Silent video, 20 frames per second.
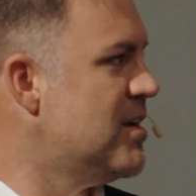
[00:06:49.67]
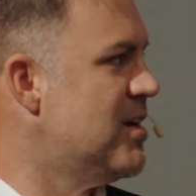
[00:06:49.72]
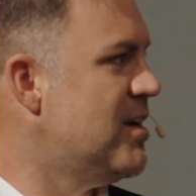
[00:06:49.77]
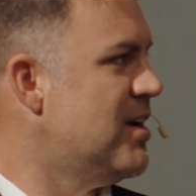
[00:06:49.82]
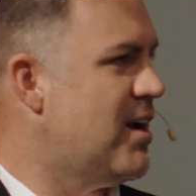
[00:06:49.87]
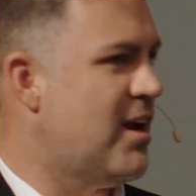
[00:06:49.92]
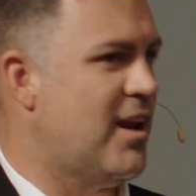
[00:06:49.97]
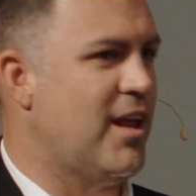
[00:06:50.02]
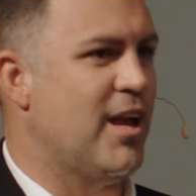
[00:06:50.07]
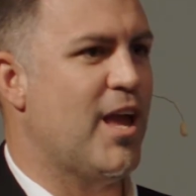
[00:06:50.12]

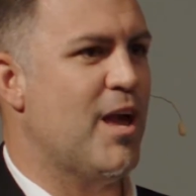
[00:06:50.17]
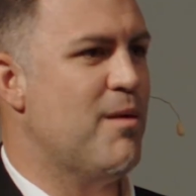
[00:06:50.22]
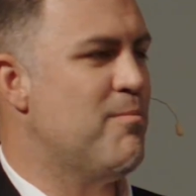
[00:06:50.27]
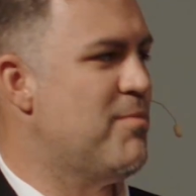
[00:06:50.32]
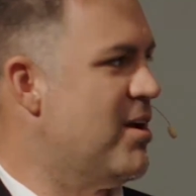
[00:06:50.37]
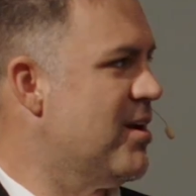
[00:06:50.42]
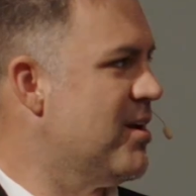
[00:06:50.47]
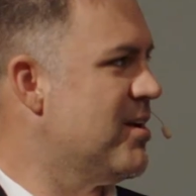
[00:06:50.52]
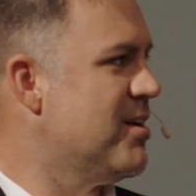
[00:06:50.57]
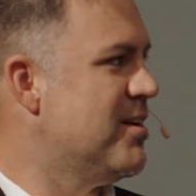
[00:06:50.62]
Yeah, good
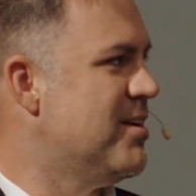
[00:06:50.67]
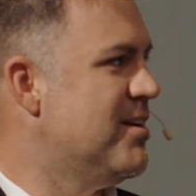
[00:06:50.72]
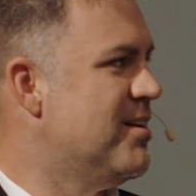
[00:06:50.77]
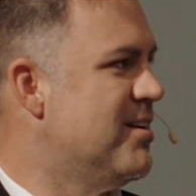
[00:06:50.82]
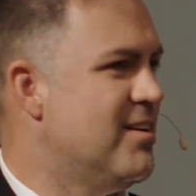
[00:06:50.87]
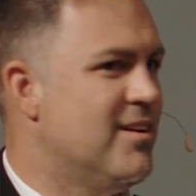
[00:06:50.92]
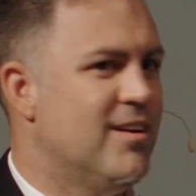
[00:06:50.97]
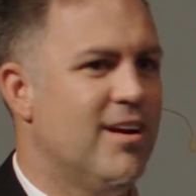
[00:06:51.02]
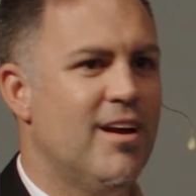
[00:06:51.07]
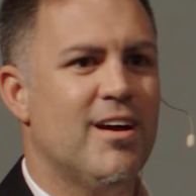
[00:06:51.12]
job training
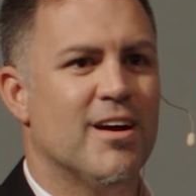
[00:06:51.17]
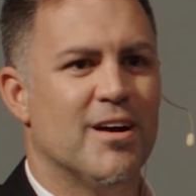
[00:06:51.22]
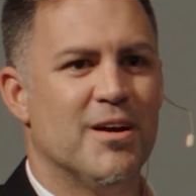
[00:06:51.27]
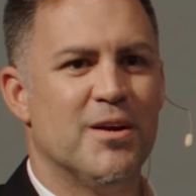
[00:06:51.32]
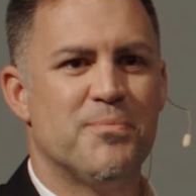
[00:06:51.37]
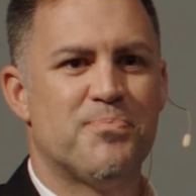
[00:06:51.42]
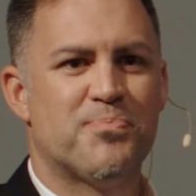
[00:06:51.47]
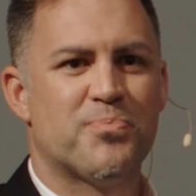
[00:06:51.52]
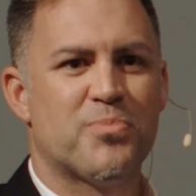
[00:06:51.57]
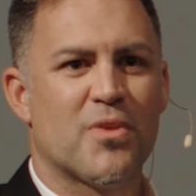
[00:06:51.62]
that guy, yeah.
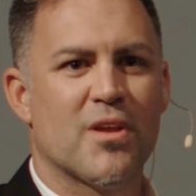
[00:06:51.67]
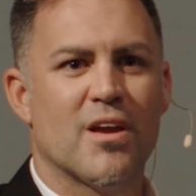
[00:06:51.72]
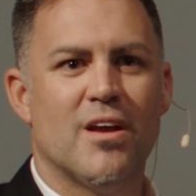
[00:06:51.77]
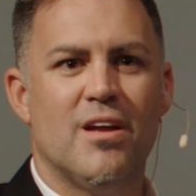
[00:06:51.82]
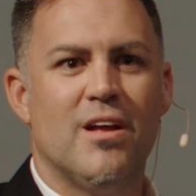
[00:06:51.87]
Jude. So.